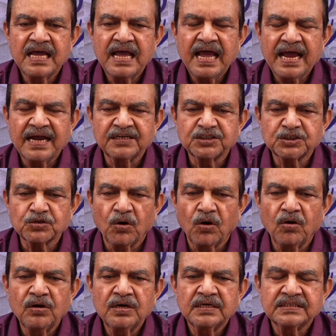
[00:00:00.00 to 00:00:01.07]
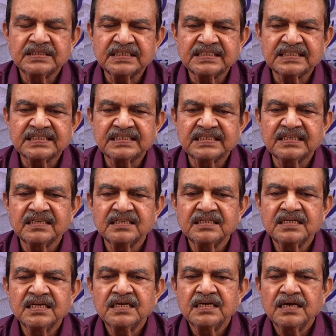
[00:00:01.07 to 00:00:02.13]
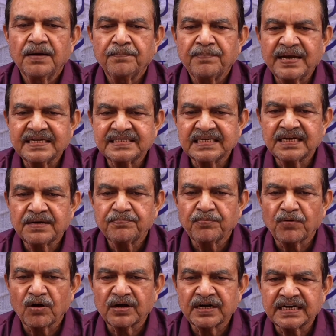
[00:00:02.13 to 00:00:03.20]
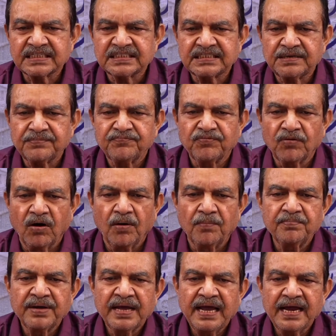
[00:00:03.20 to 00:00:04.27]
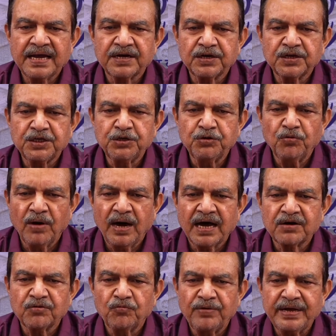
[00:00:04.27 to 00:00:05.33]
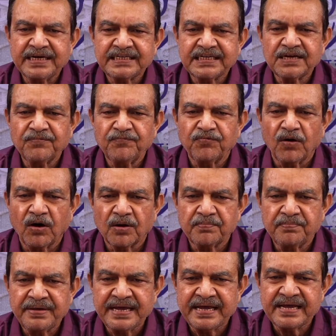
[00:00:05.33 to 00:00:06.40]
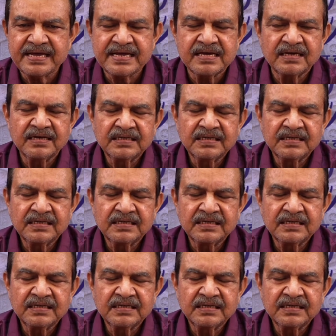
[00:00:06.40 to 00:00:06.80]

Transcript: And so, this is in present progressive form. And you are waiting for me.